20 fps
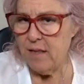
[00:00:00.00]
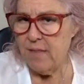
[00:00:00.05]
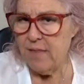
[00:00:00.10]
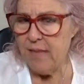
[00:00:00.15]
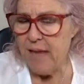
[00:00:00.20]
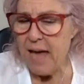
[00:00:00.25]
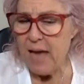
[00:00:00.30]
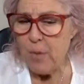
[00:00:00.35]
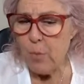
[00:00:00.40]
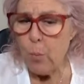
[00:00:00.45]

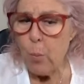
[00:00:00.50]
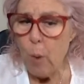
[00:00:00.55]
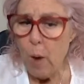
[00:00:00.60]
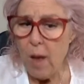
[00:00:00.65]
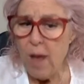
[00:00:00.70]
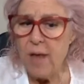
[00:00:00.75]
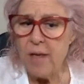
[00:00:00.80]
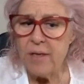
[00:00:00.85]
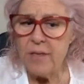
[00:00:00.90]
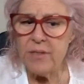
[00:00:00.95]
that
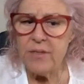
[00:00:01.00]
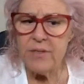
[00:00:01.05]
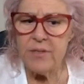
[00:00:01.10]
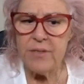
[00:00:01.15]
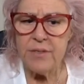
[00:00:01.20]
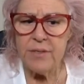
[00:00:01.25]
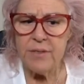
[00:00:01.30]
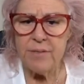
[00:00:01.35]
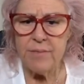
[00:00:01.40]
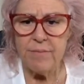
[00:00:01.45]
was
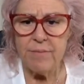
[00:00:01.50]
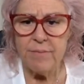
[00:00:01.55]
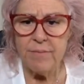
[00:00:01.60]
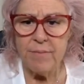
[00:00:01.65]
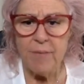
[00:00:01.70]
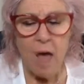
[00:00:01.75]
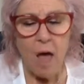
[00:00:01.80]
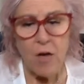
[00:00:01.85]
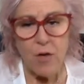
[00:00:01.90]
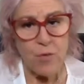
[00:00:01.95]

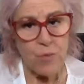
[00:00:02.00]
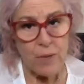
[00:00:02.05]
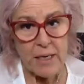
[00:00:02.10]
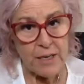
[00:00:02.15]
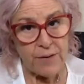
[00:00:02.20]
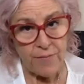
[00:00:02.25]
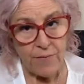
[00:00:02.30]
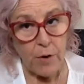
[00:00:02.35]
not treated